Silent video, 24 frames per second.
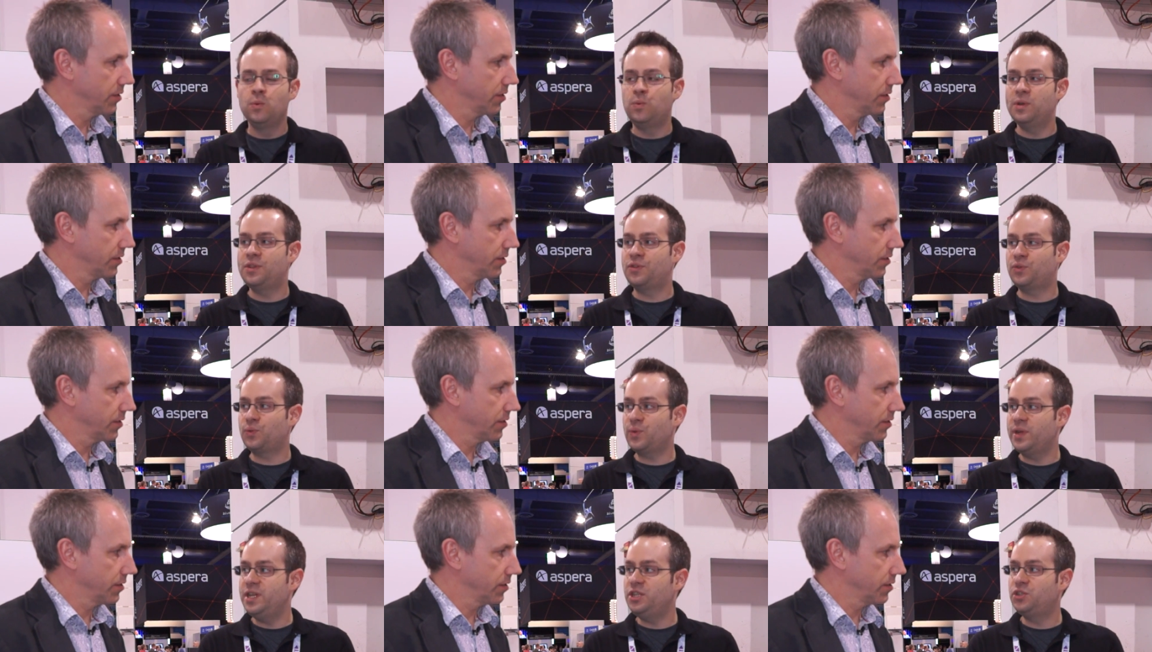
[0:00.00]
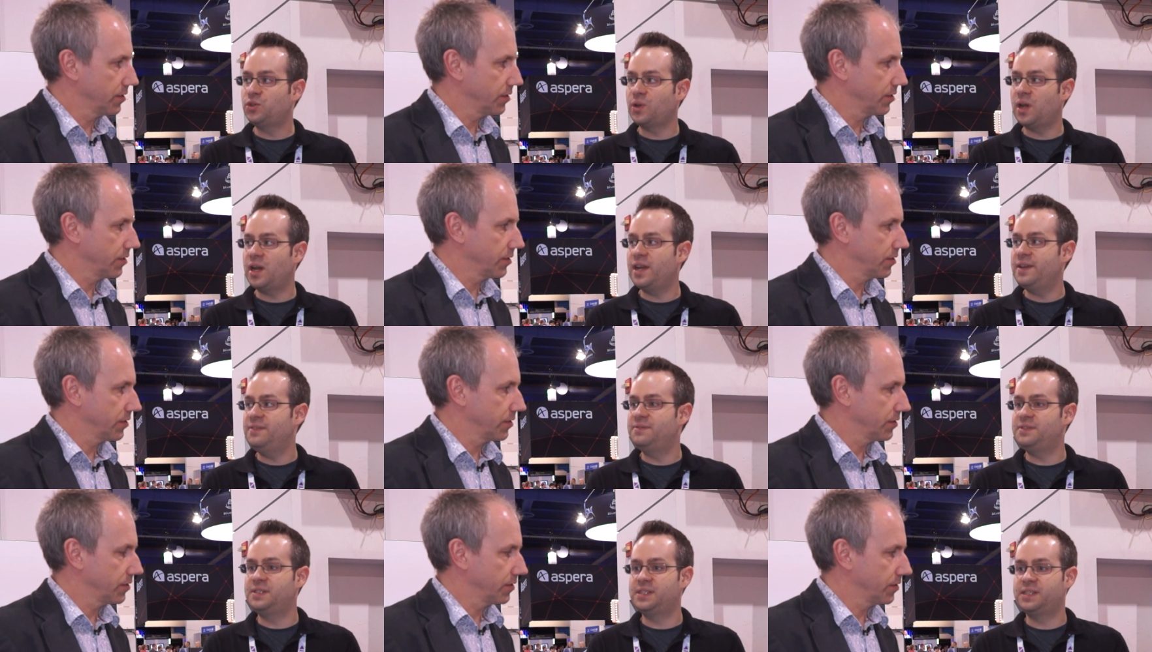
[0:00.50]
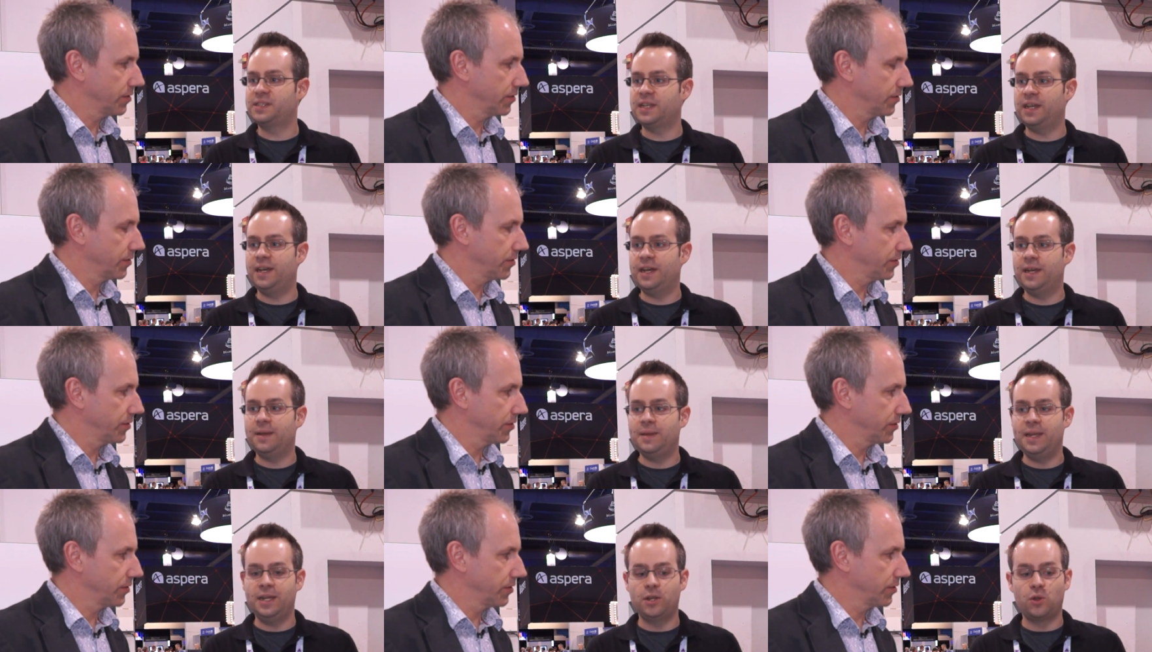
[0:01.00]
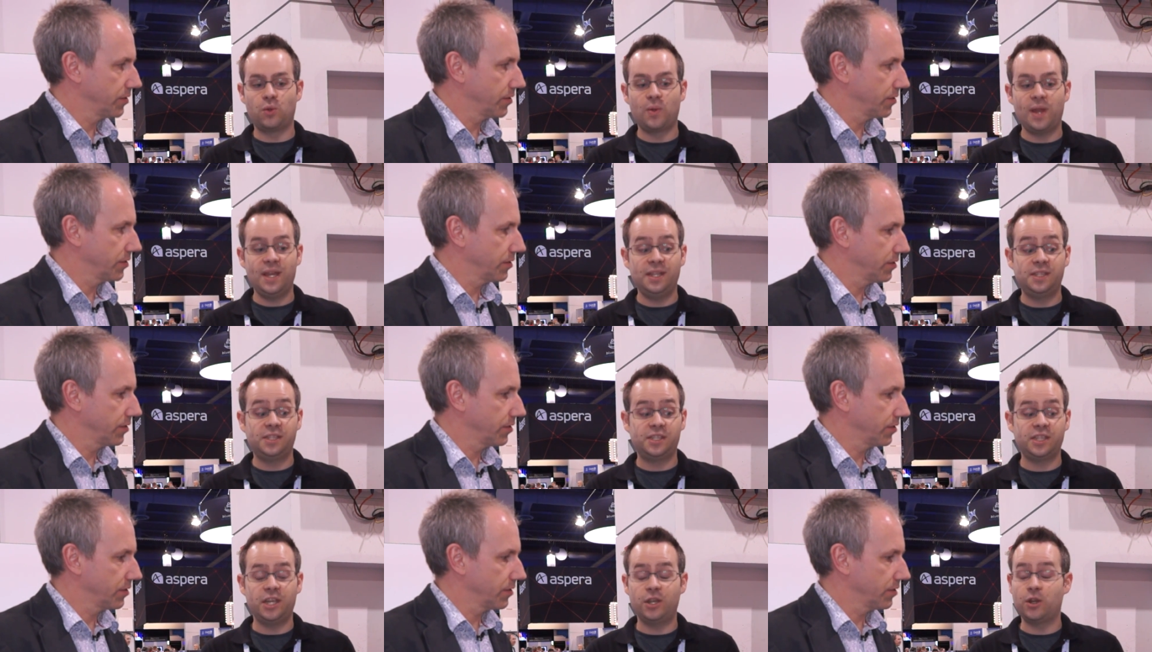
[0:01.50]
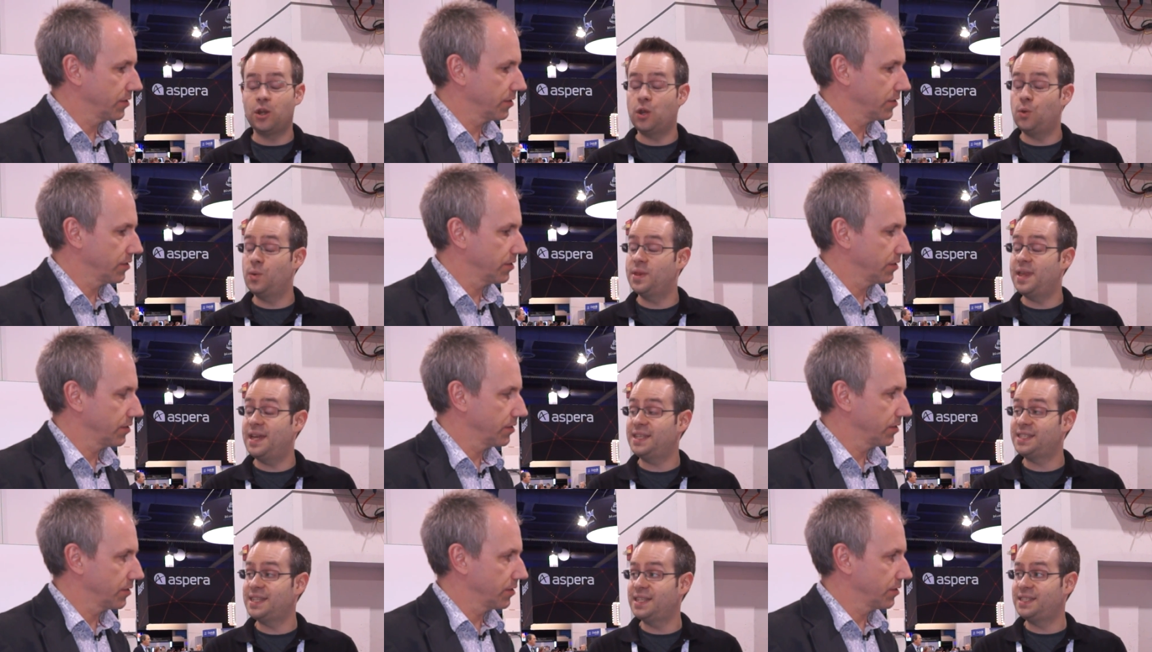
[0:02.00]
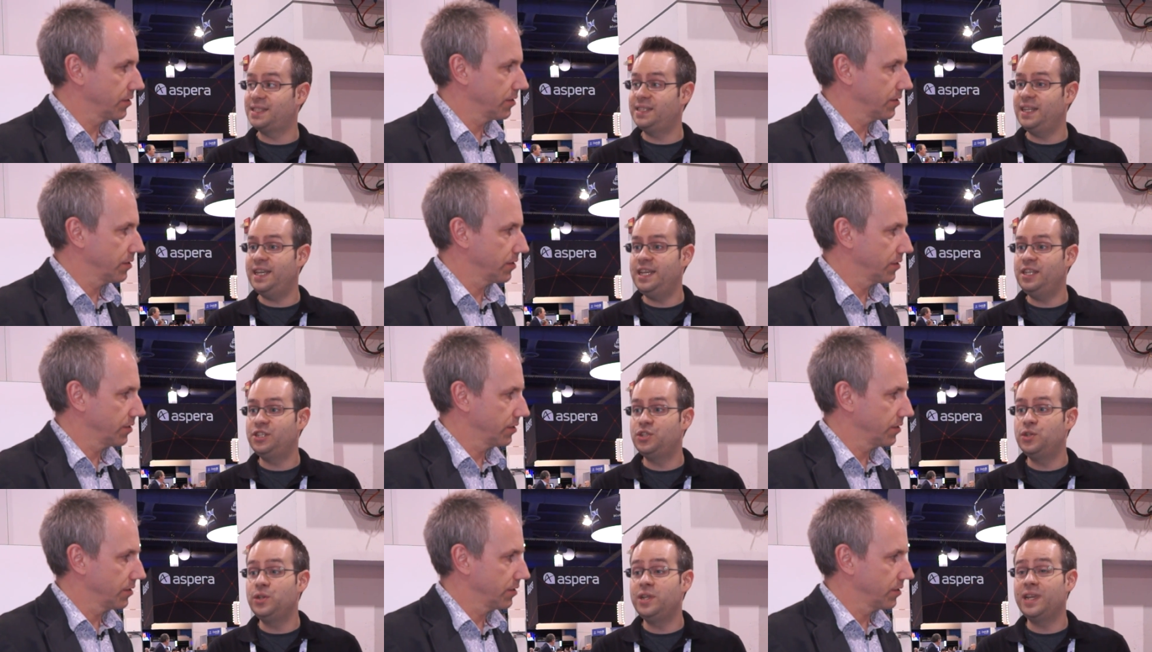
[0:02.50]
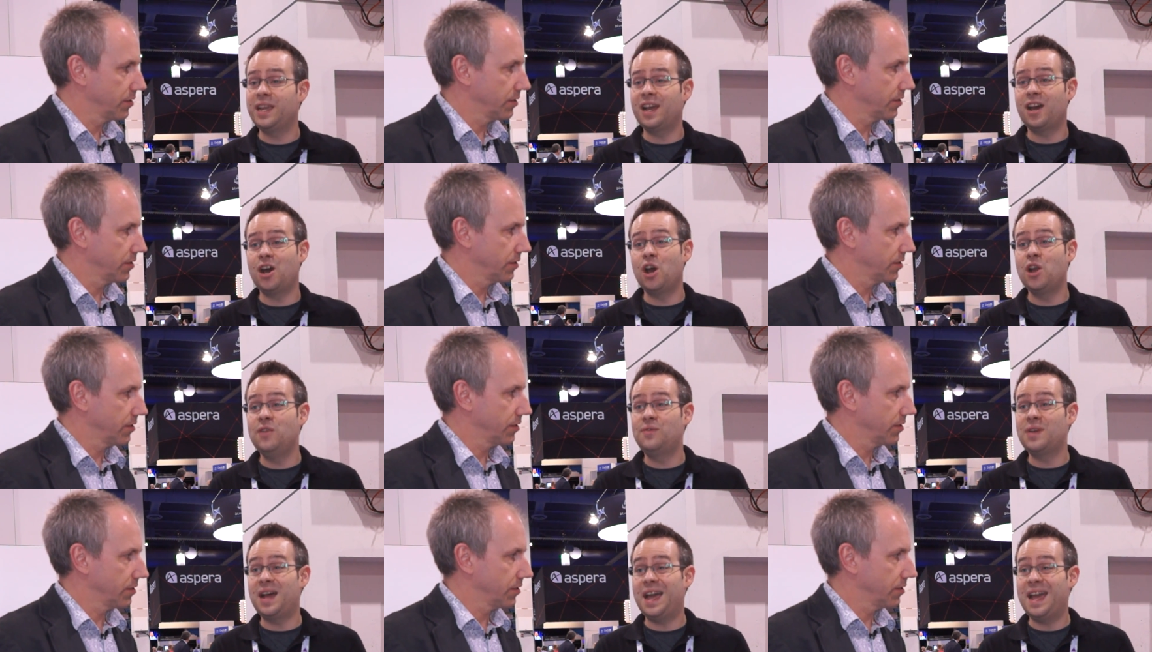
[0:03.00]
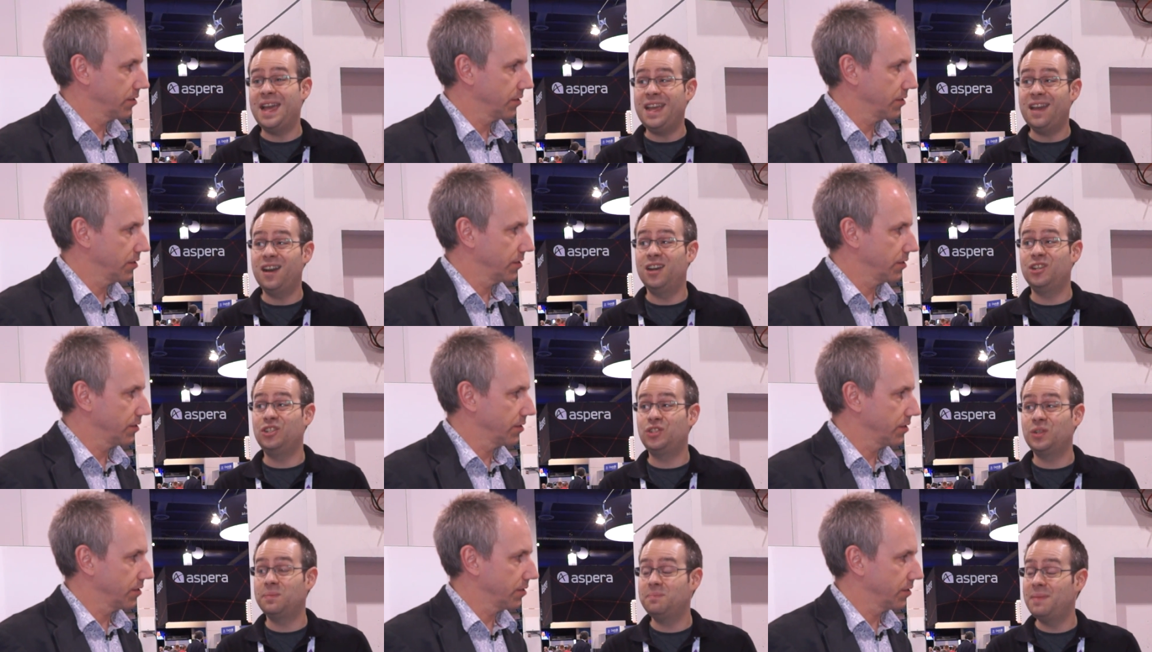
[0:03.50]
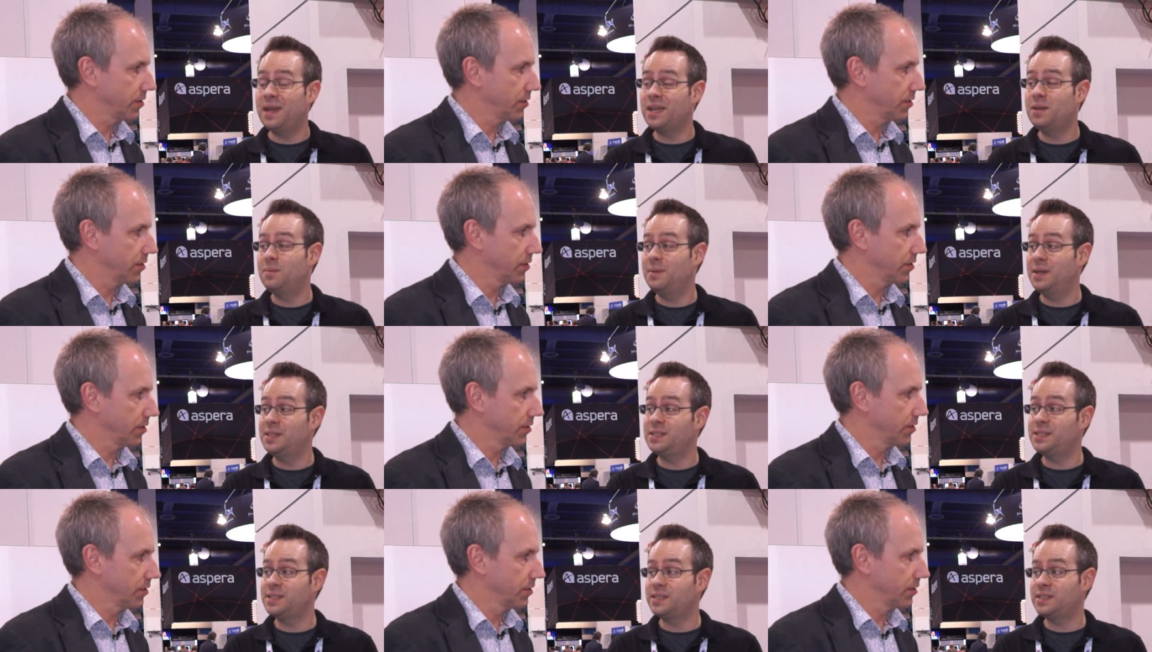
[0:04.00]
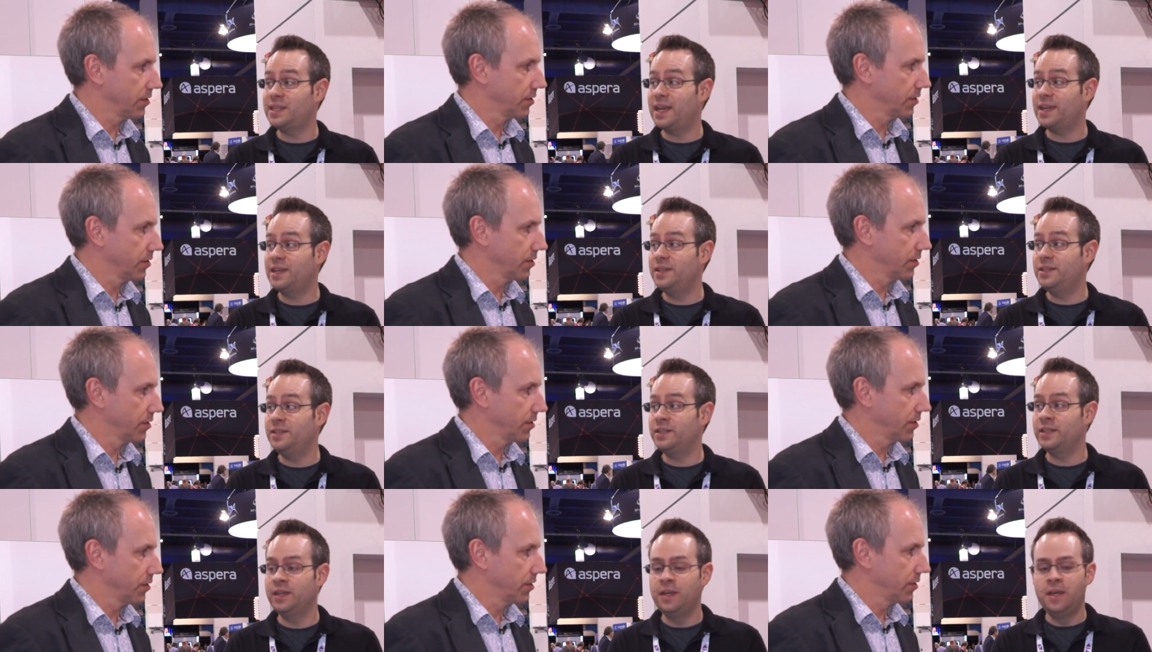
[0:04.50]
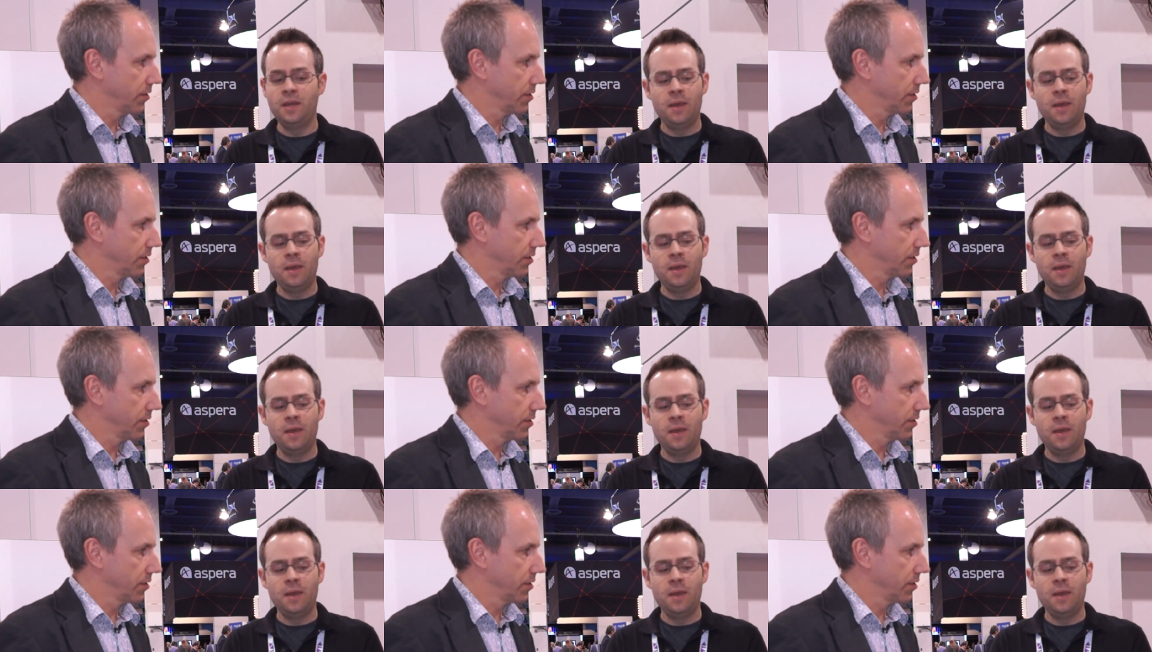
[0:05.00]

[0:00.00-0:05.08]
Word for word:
Speaker 1: With three drives uh, in a RAID 0 with SSDs, you can get over 800 megabytes a second.